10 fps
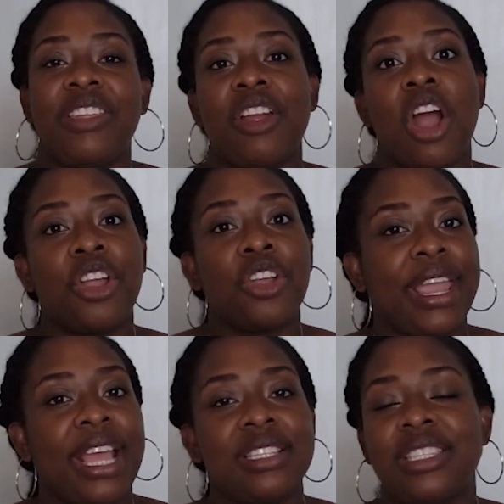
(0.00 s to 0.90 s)
There are
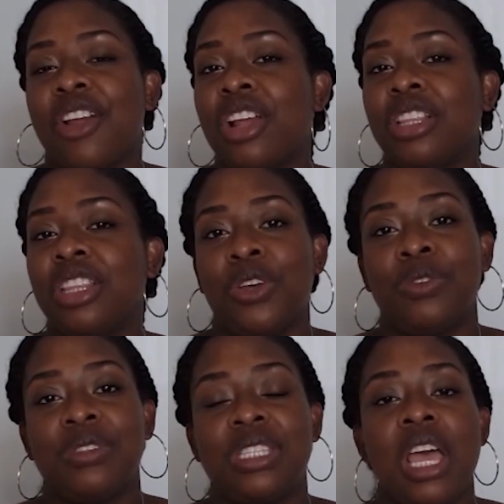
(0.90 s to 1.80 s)
grants, there are
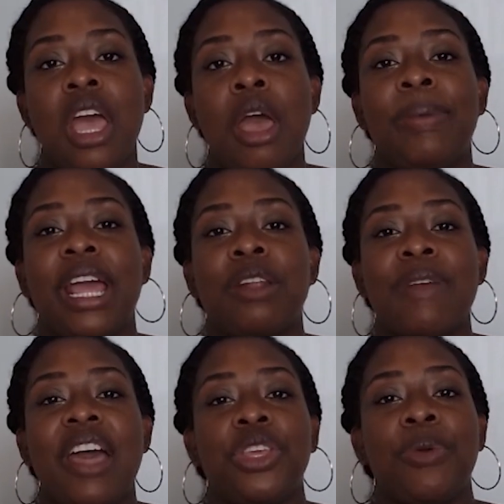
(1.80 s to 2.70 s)
loans. But I'd
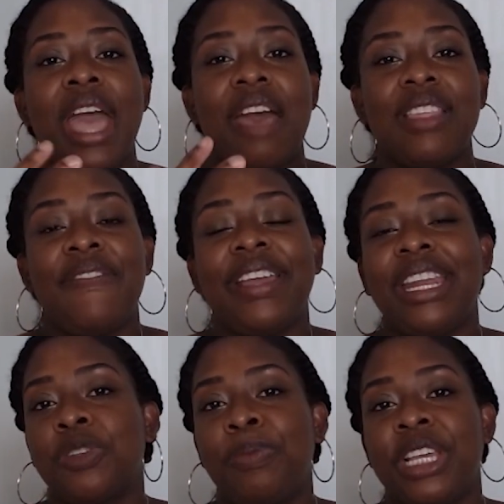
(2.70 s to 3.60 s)
rather you have that
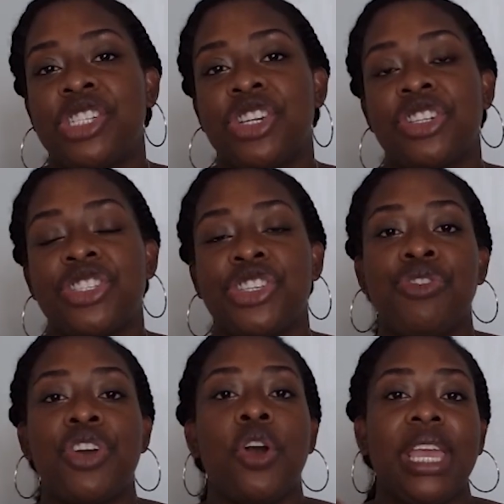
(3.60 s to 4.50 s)
financial picture so you
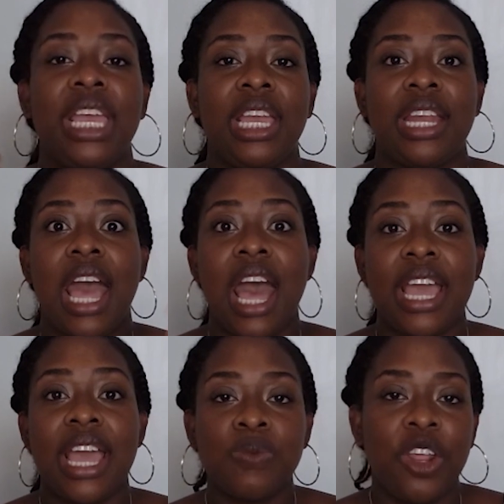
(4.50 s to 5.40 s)
go in
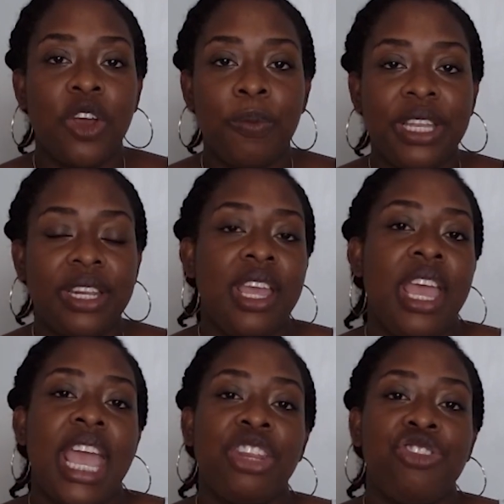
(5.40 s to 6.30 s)
eyes wide open
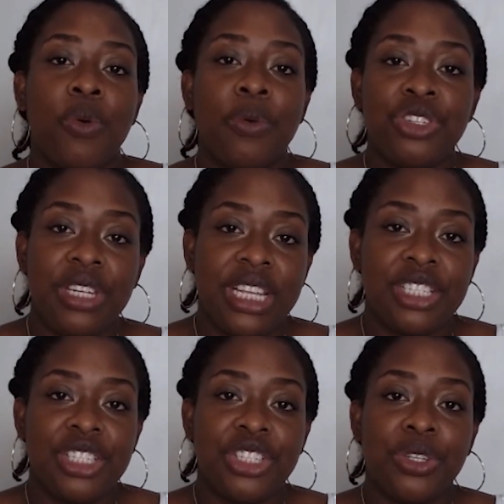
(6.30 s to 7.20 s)
and you know what you need
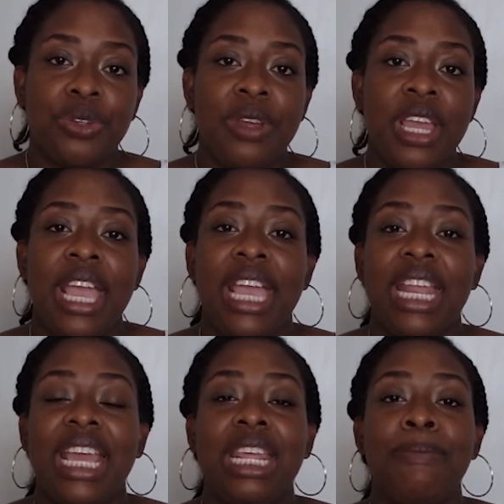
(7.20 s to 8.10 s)
to do.
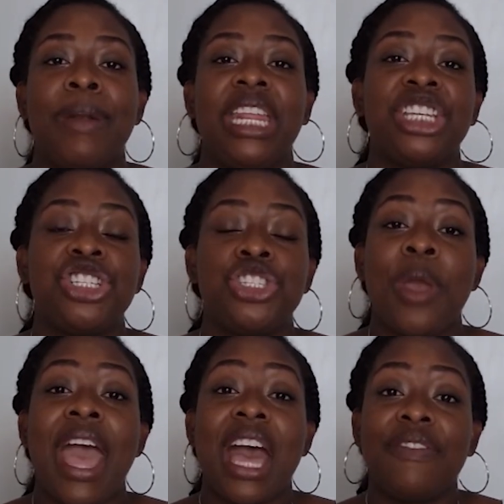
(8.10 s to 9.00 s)
And any money issues you
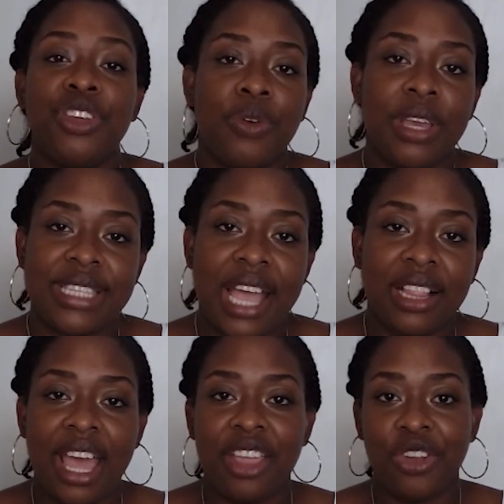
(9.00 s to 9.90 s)
have, you know
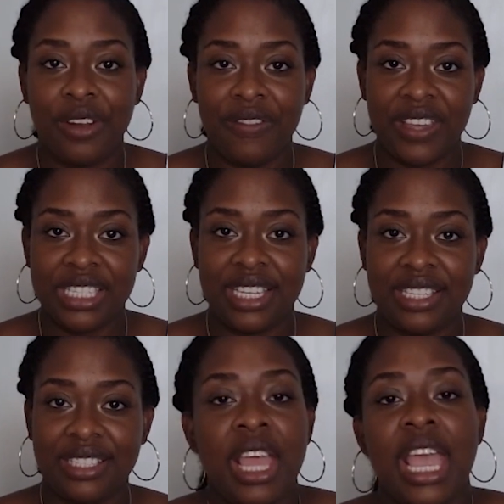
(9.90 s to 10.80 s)
exactly how you're going to fix it.
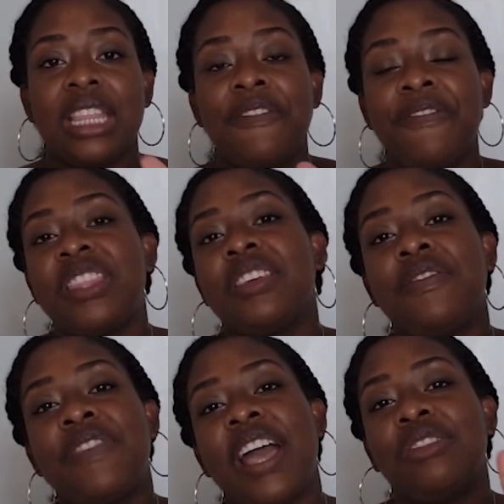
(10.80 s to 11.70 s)
And the fifth
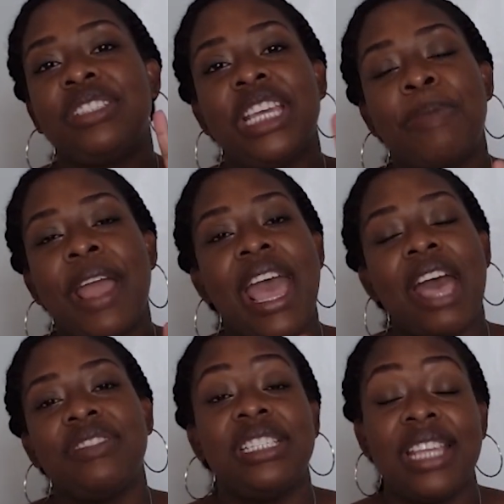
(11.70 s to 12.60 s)
and final tip I
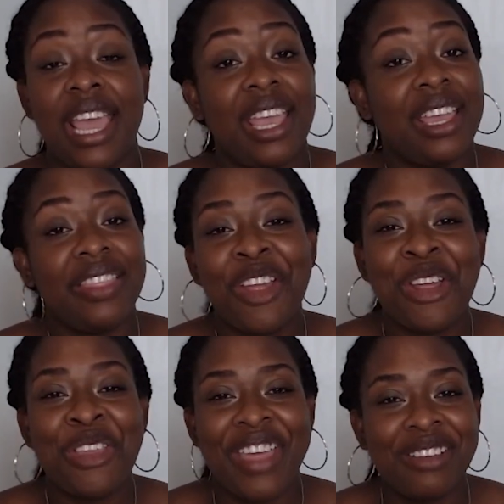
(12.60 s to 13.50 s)
have today, there
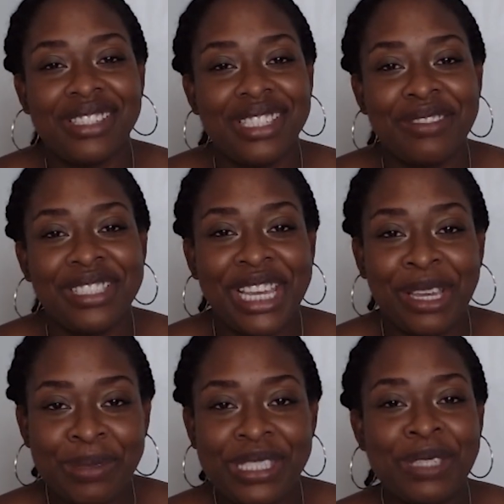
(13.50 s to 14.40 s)
are thousands of
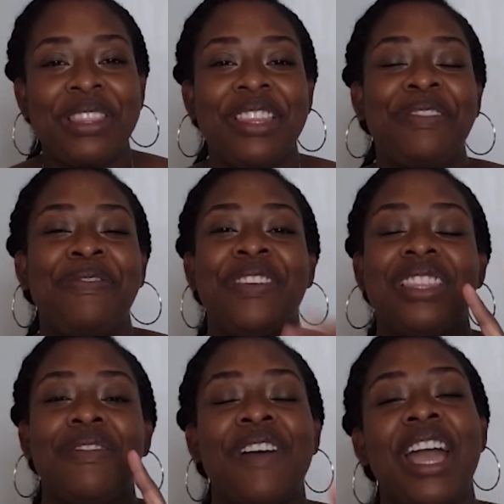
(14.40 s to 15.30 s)
tips, but the fifth
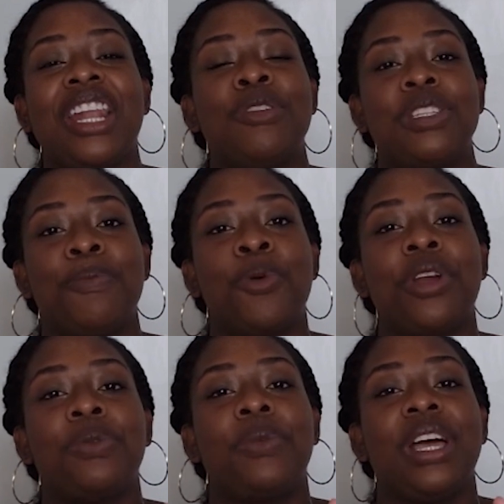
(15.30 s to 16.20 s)
and final most
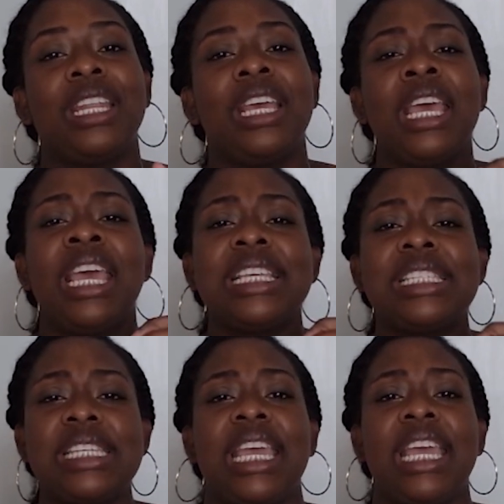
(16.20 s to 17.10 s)
important one is
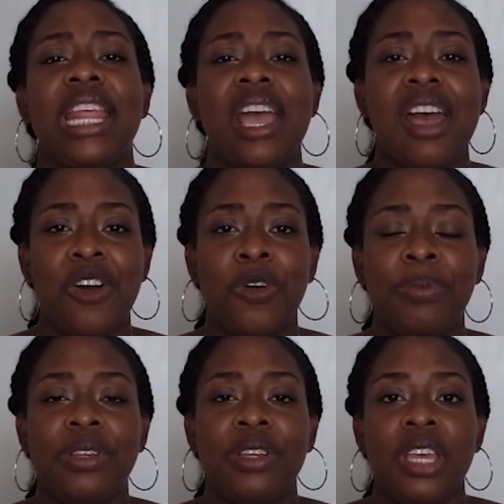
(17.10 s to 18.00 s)
to get help.
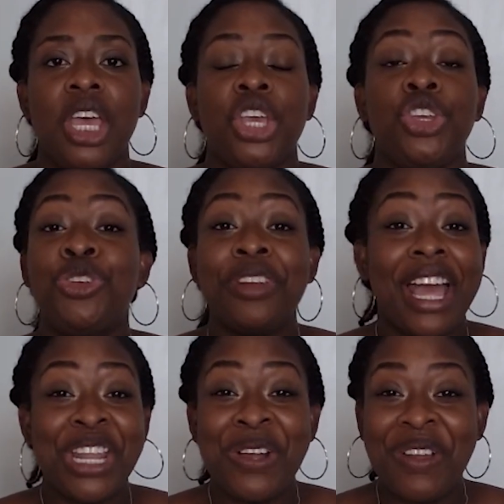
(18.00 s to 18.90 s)
You do
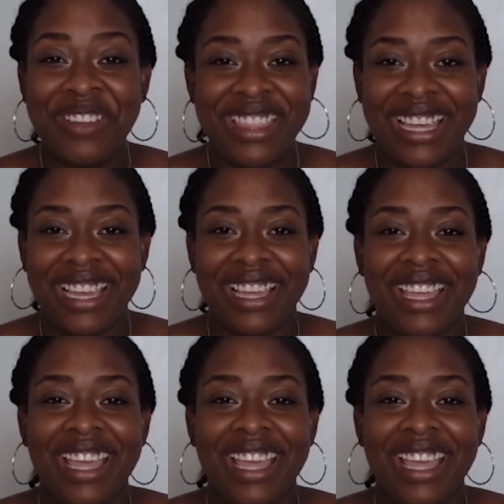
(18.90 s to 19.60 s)
not know everything.